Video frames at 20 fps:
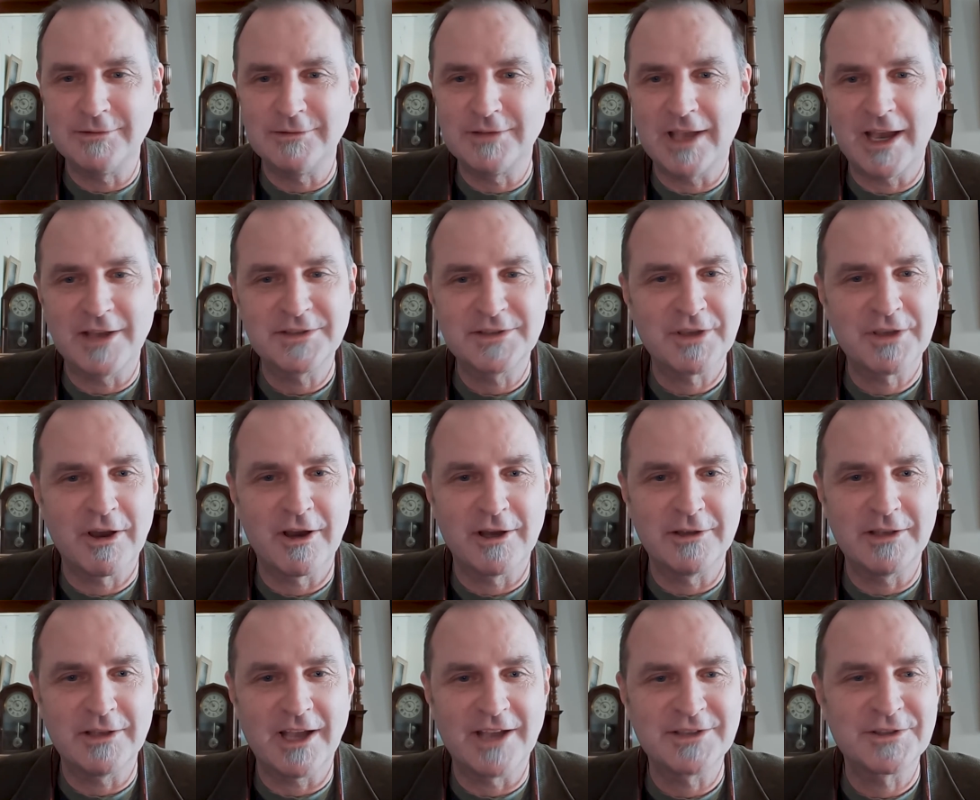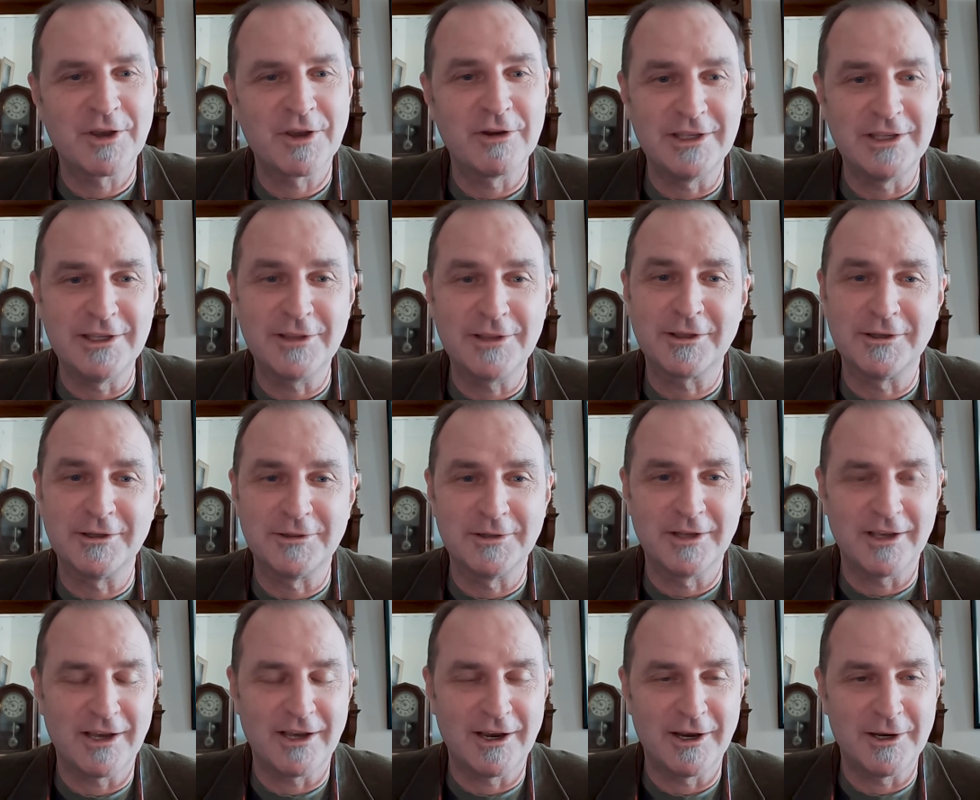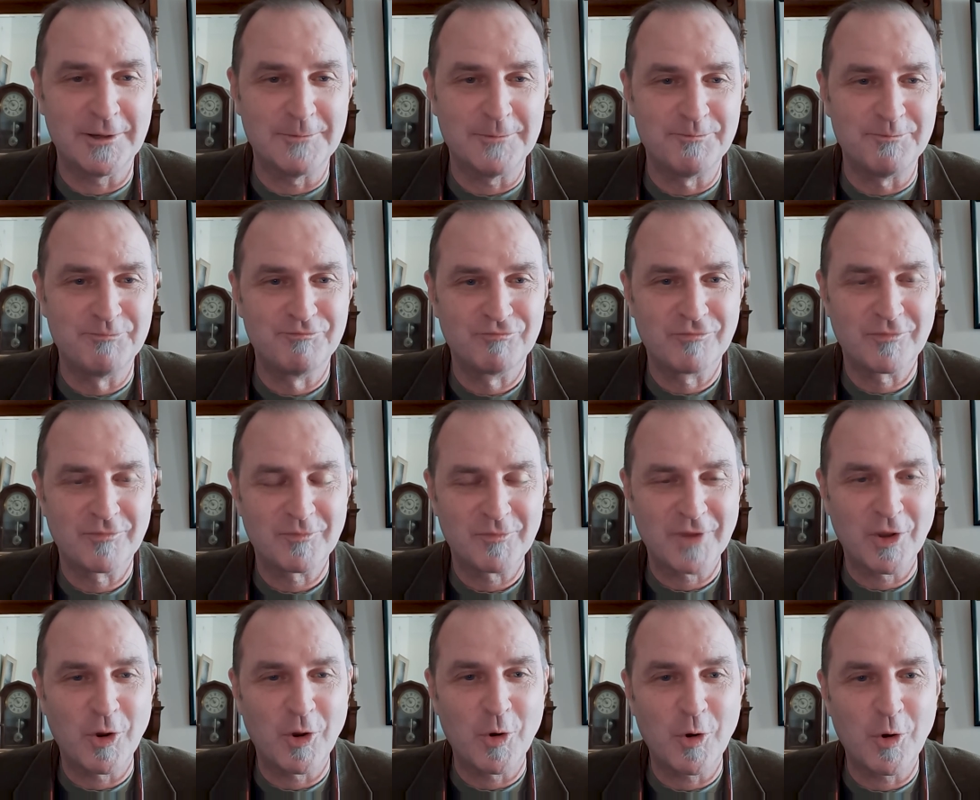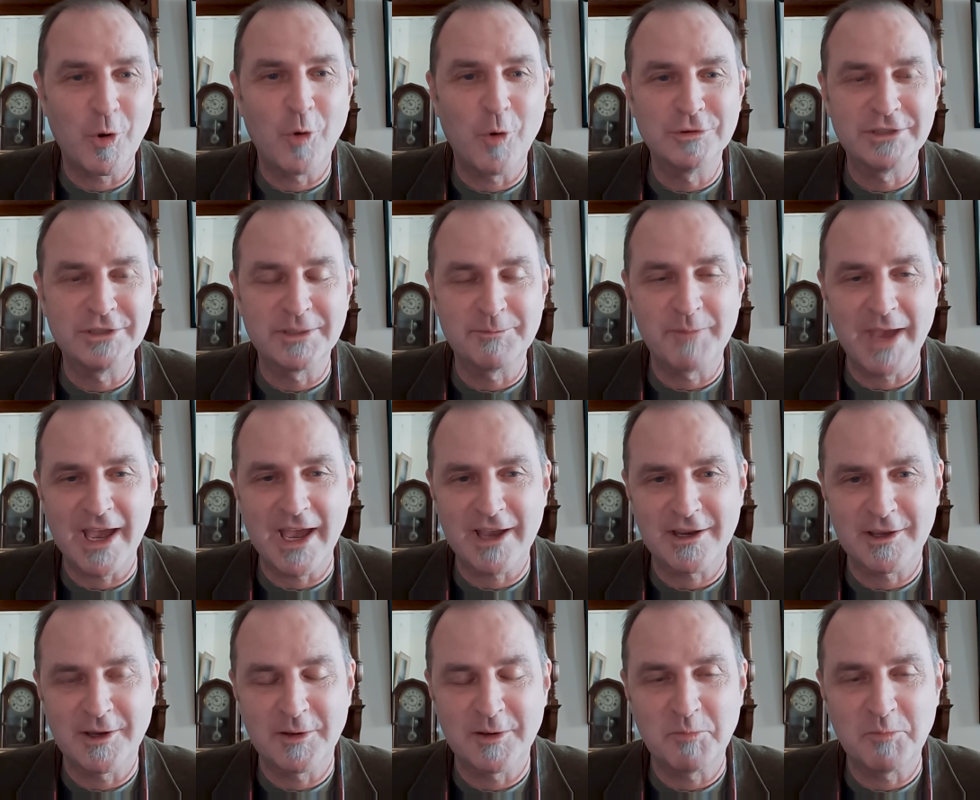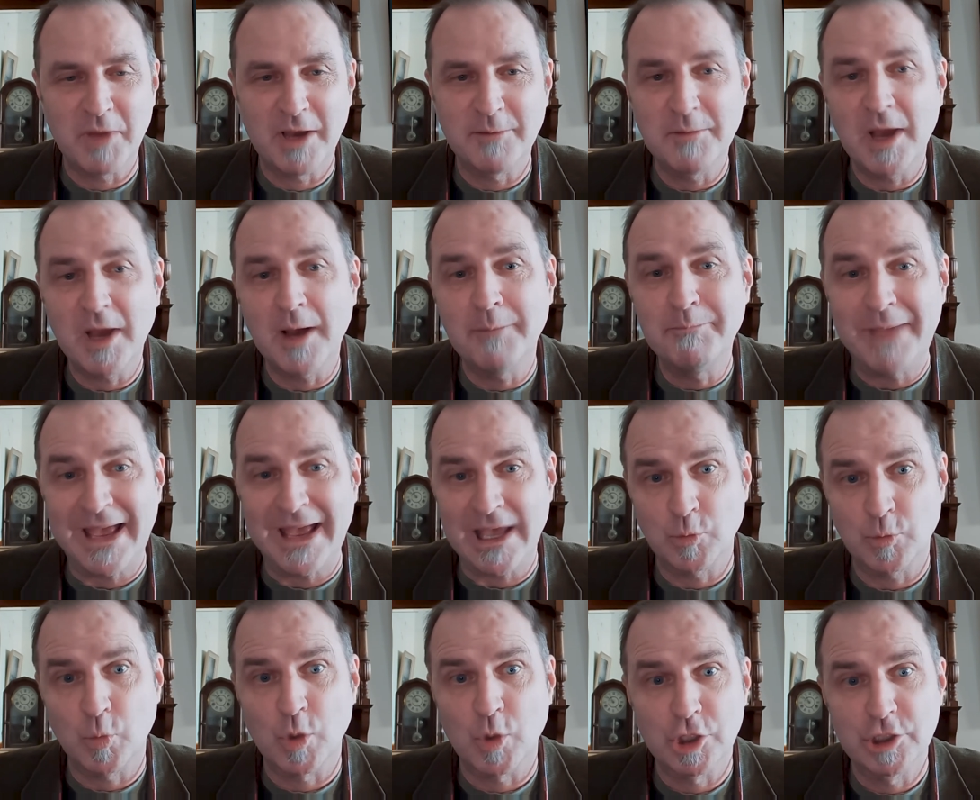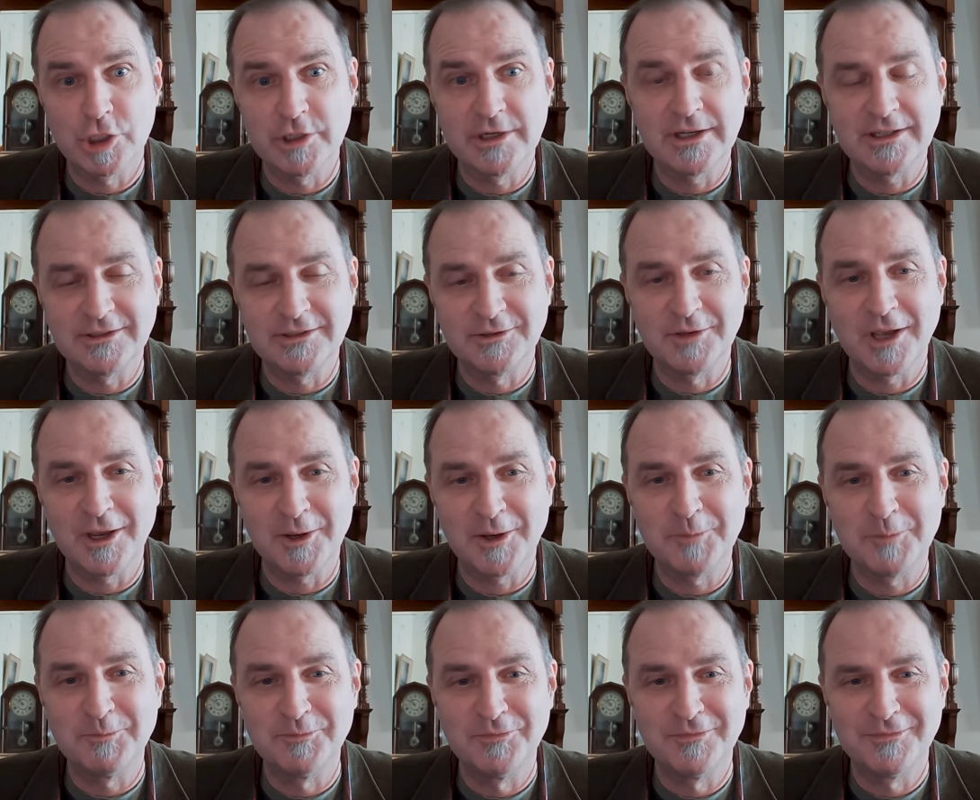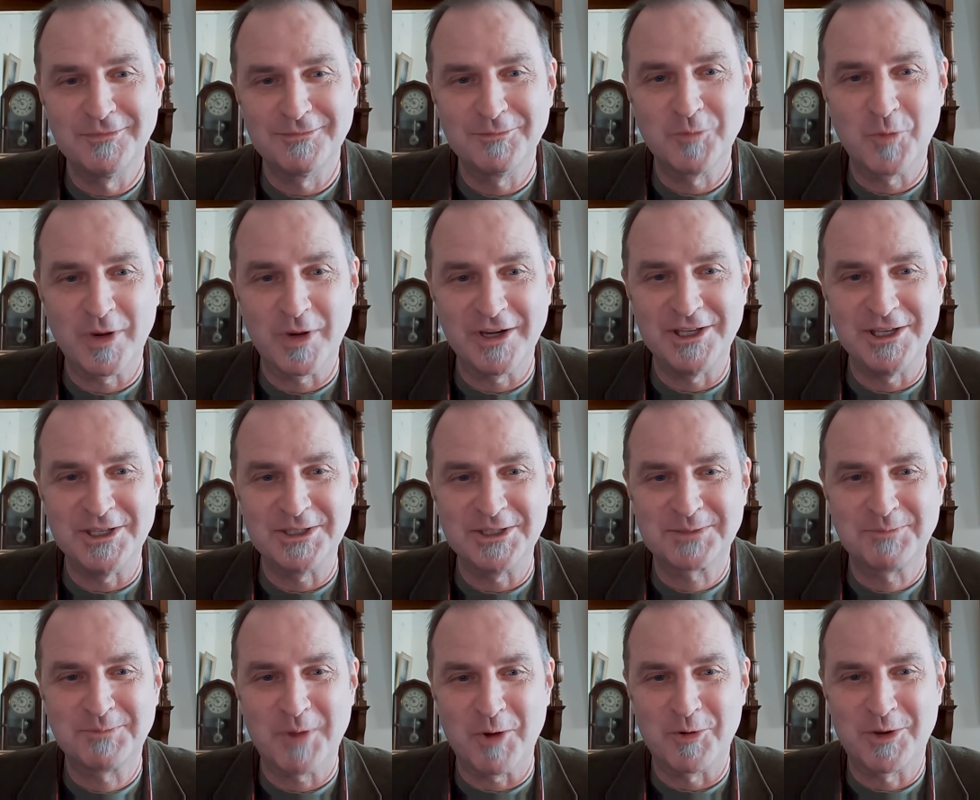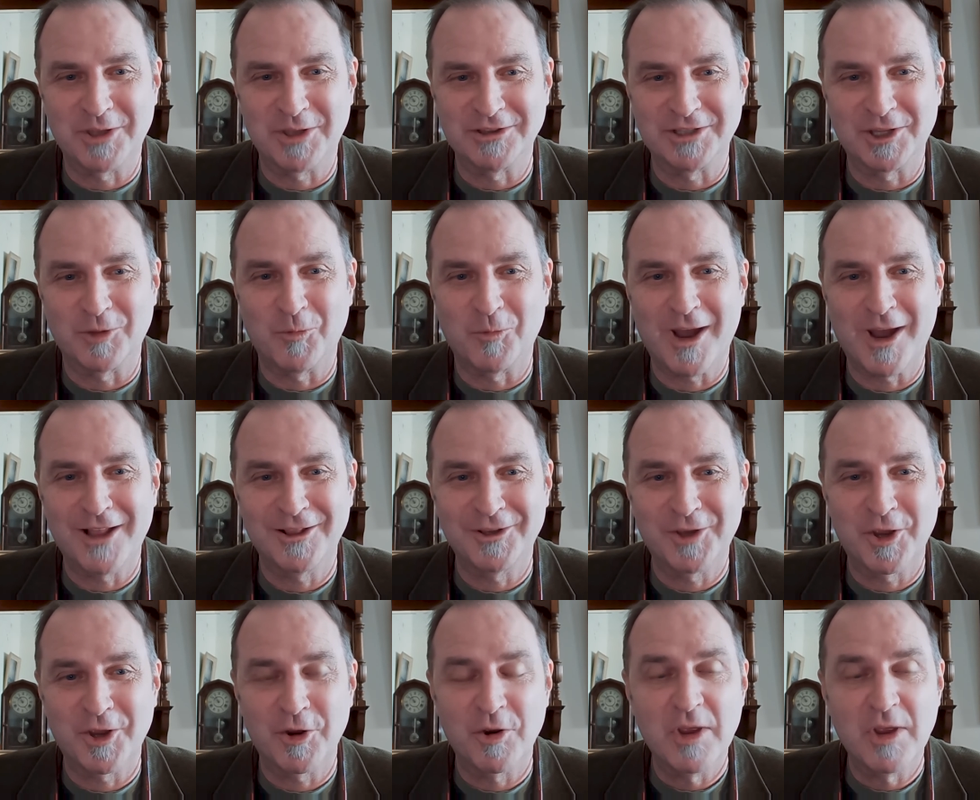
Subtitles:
saw Ethan holding back a bad word when he spoke a little while ago.